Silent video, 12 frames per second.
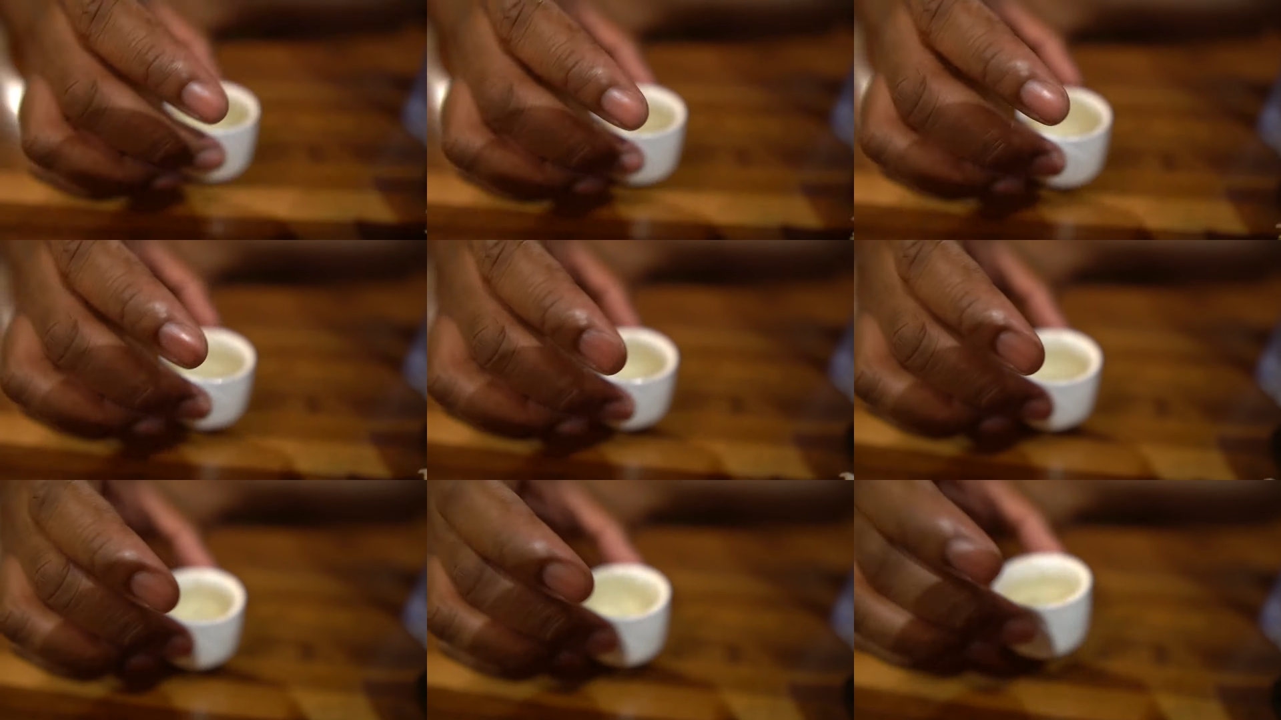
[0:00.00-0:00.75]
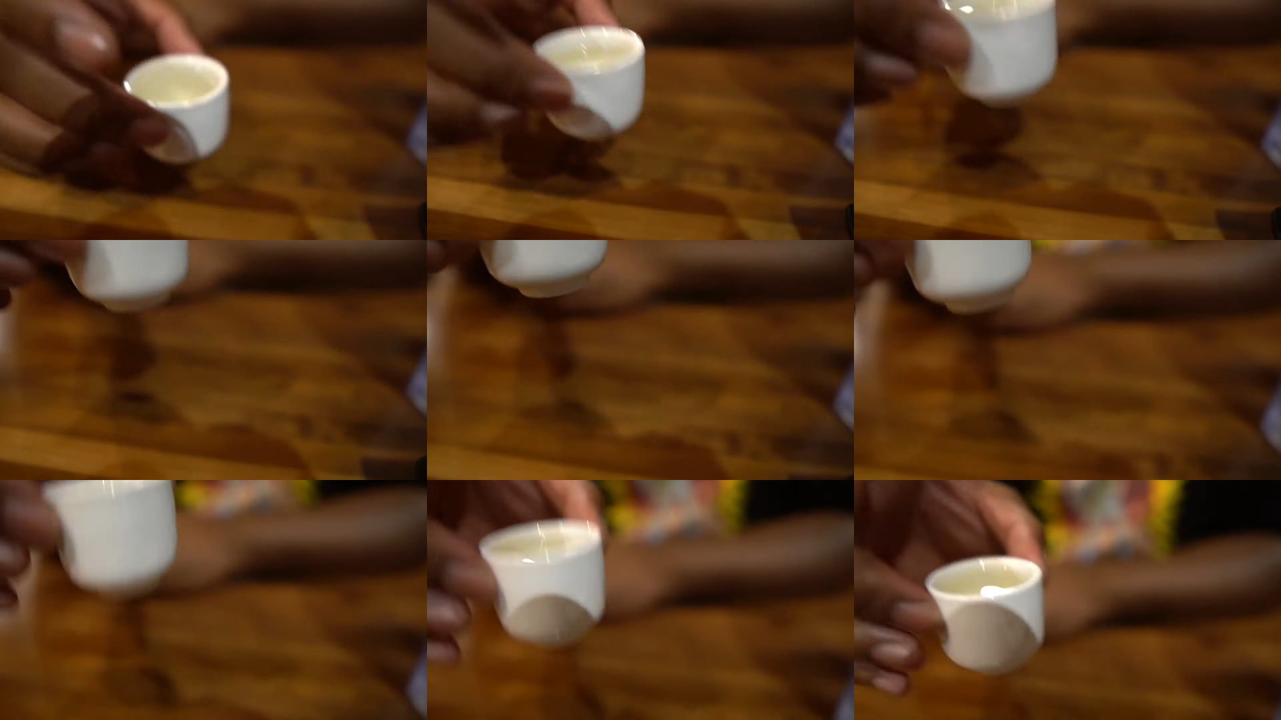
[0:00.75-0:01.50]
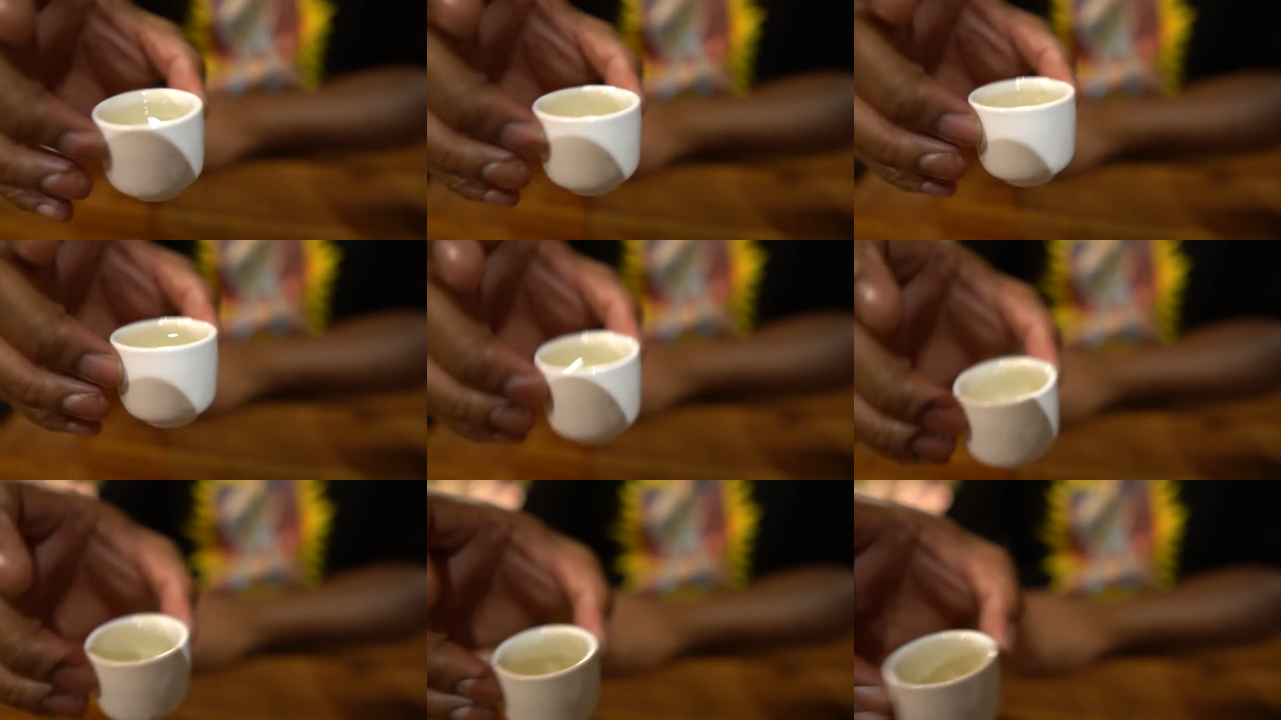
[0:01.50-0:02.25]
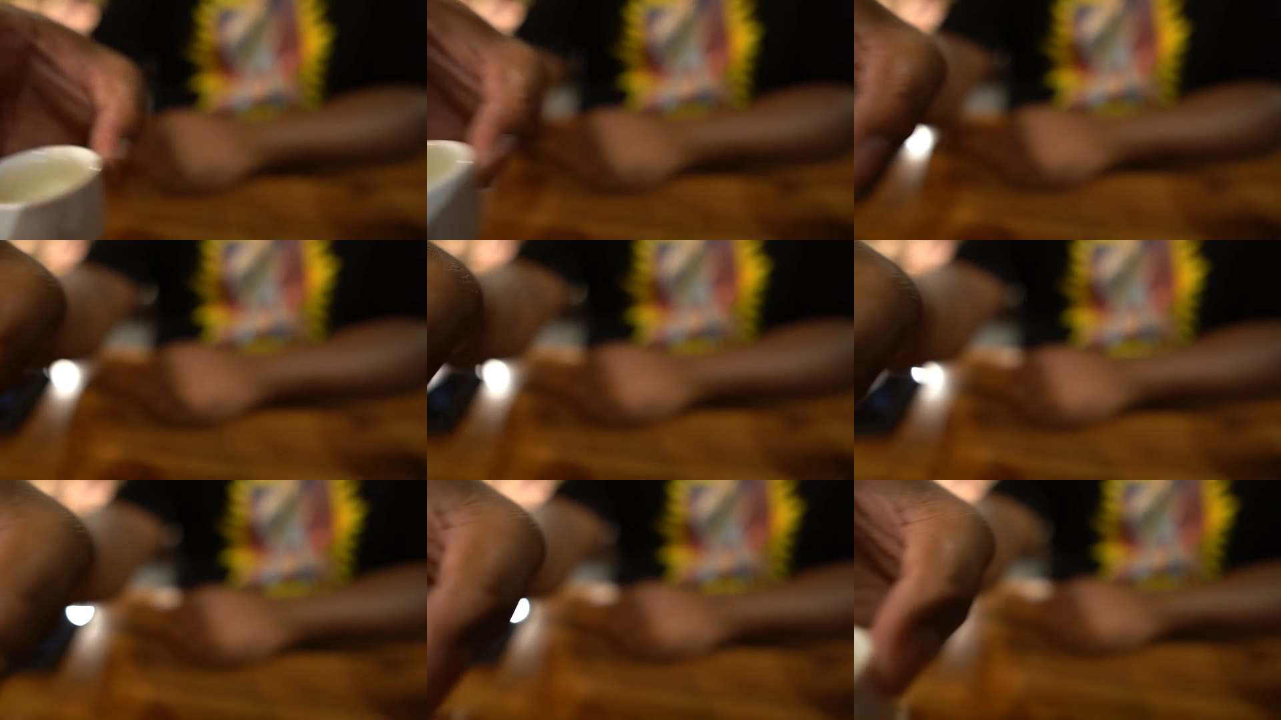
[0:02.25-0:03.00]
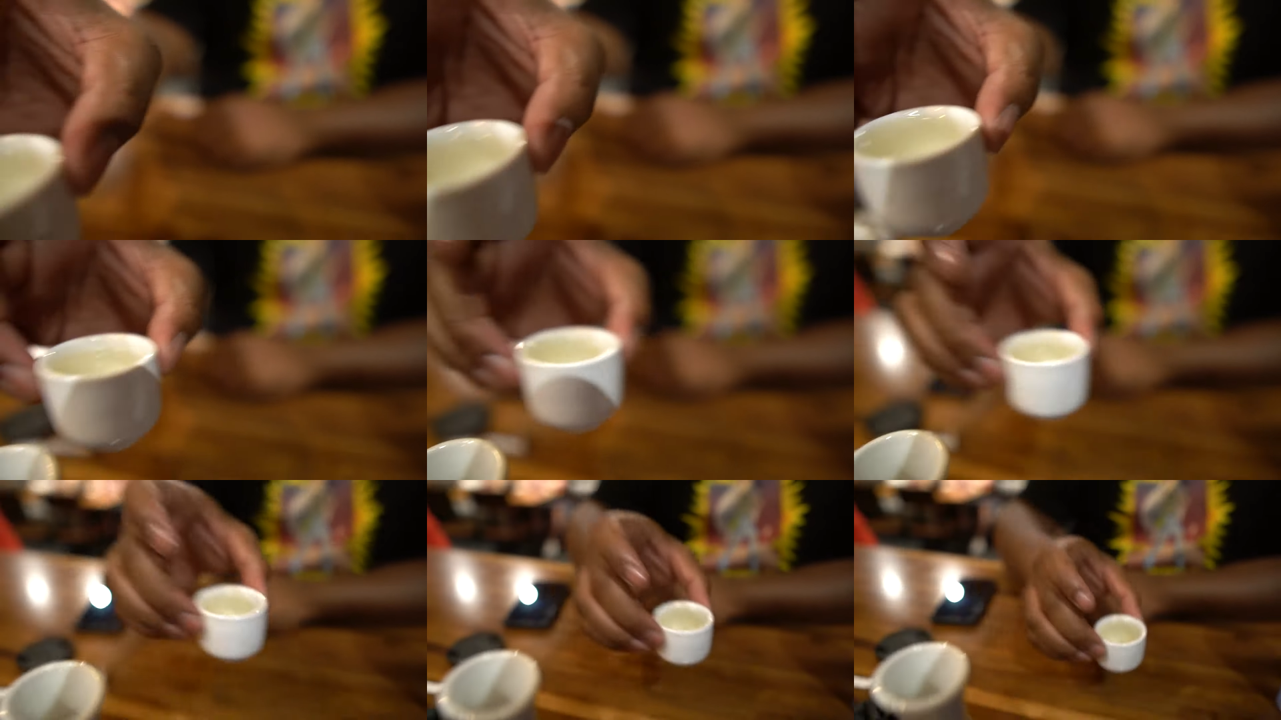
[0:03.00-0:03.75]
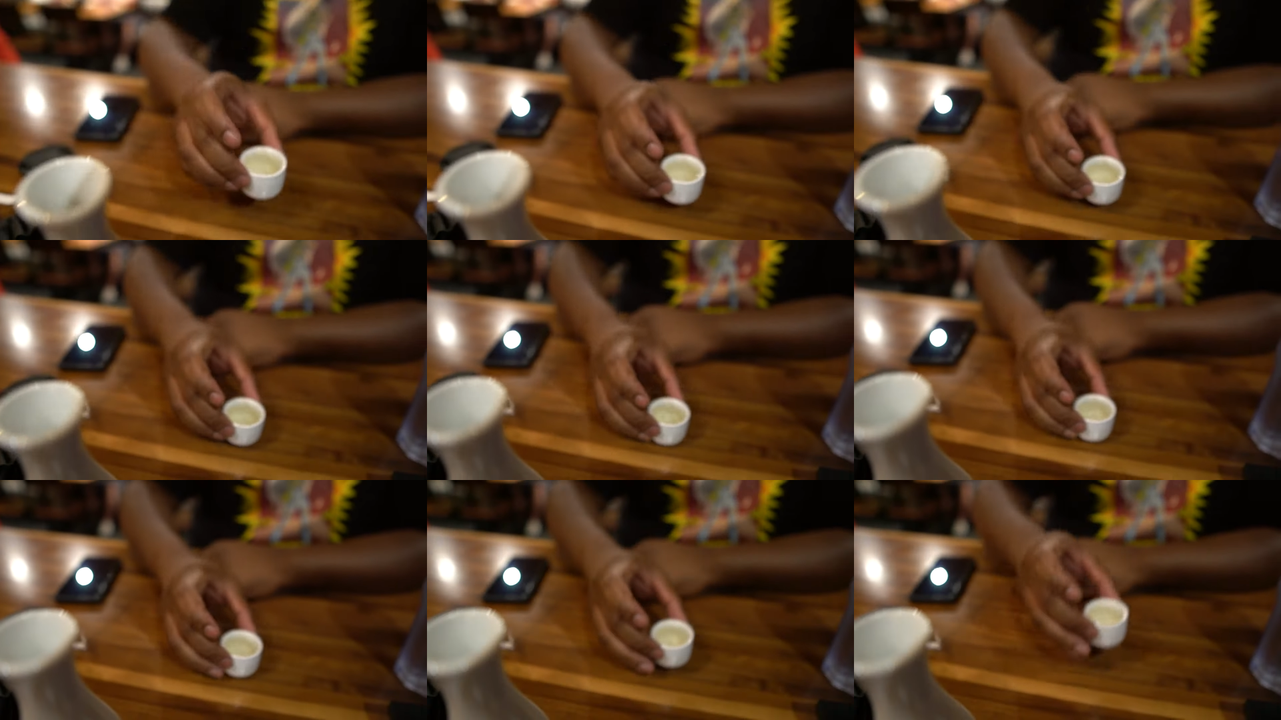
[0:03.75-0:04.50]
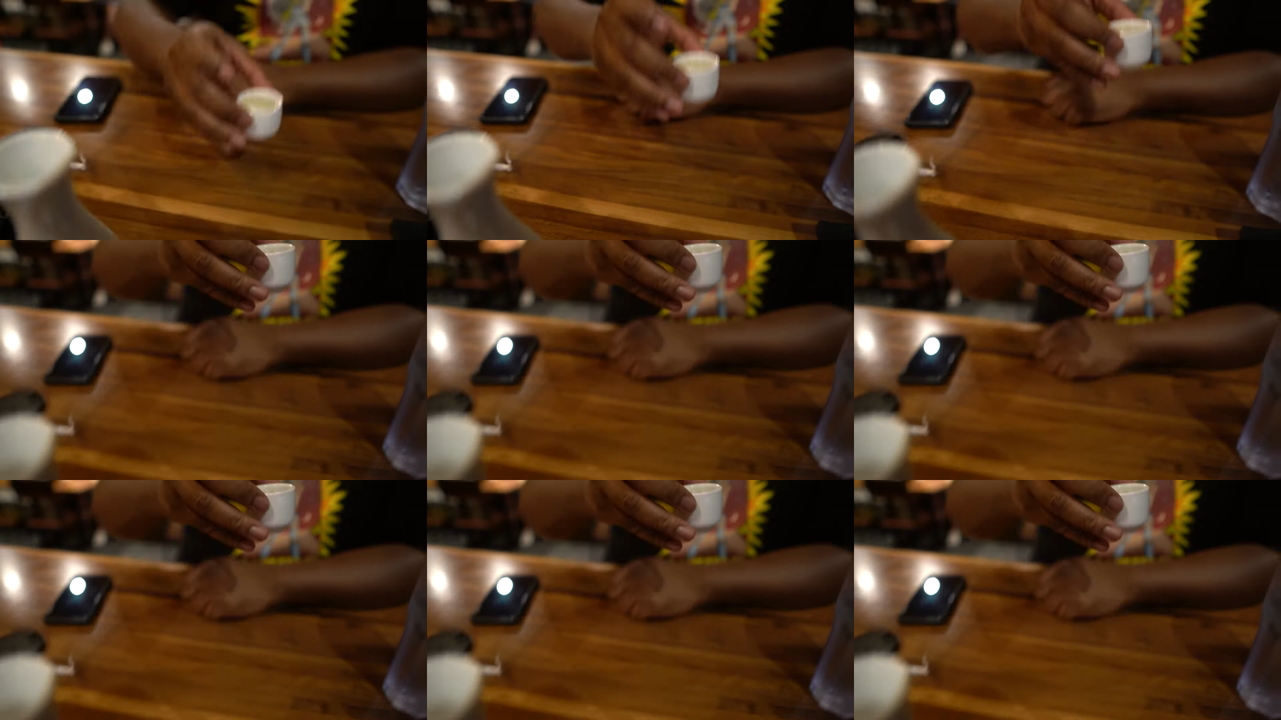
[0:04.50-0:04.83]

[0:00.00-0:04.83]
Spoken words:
Nobody's mouth can be seen.